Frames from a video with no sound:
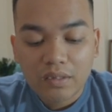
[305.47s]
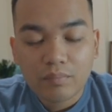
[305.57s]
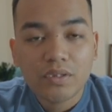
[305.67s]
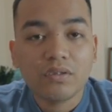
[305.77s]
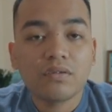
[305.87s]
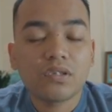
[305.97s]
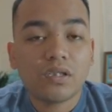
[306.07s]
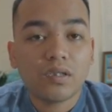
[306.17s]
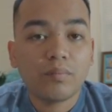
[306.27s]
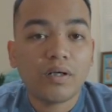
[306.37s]
Let me
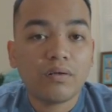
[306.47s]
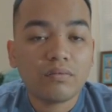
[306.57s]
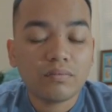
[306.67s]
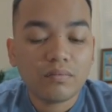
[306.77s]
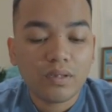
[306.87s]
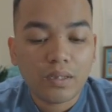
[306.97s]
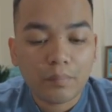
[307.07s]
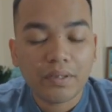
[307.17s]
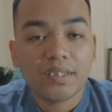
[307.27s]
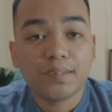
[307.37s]
talk about
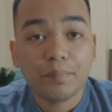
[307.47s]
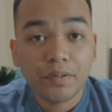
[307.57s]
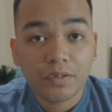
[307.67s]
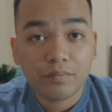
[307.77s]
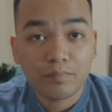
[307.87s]
my experience with